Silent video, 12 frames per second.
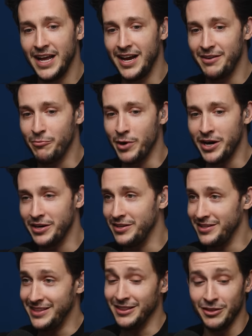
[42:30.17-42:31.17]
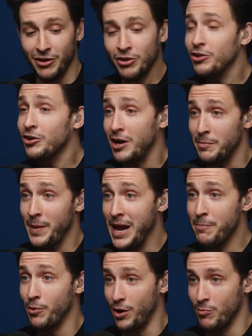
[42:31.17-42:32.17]
uh, where look on
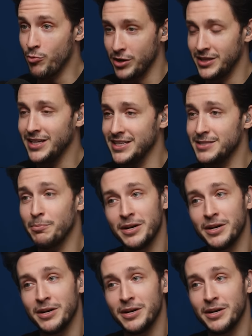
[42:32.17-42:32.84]
paper, I'm worth this.